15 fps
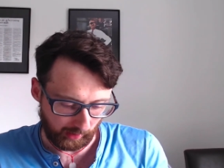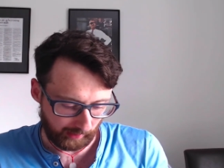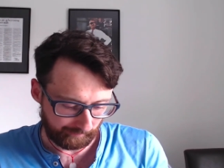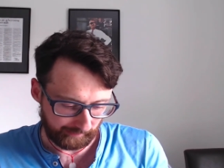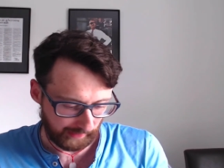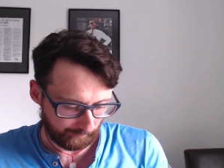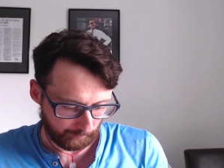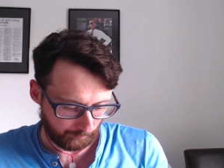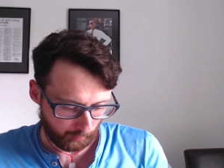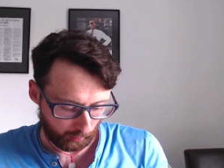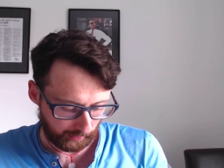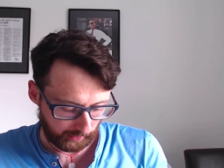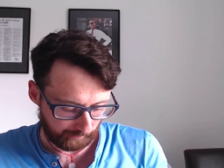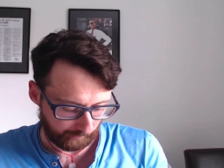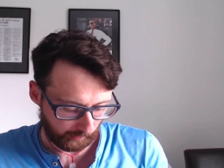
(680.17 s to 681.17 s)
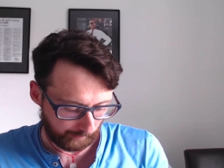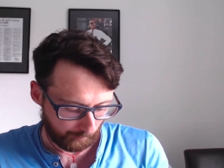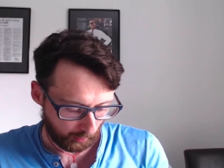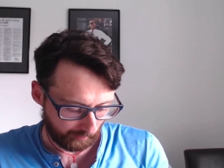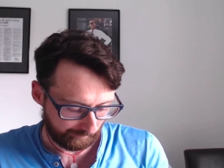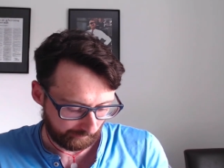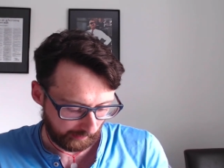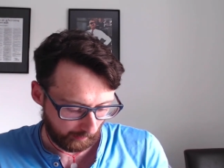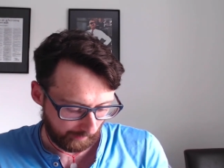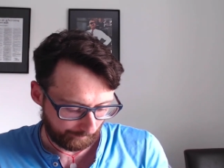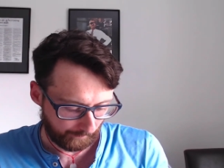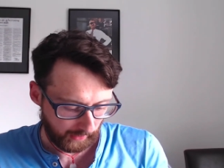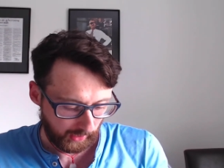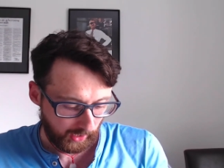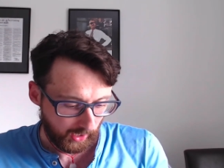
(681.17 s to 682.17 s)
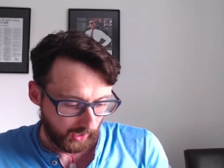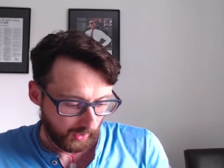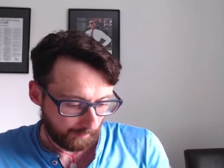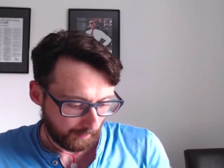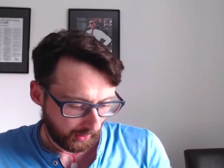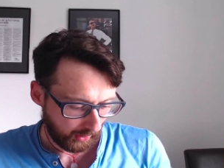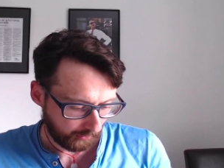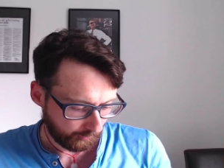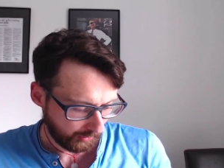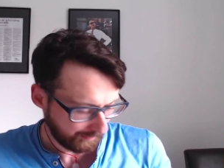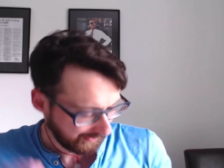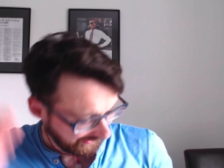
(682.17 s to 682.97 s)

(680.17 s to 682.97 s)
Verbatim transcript: I've never bought that. I've only bought the free one, but I'll drop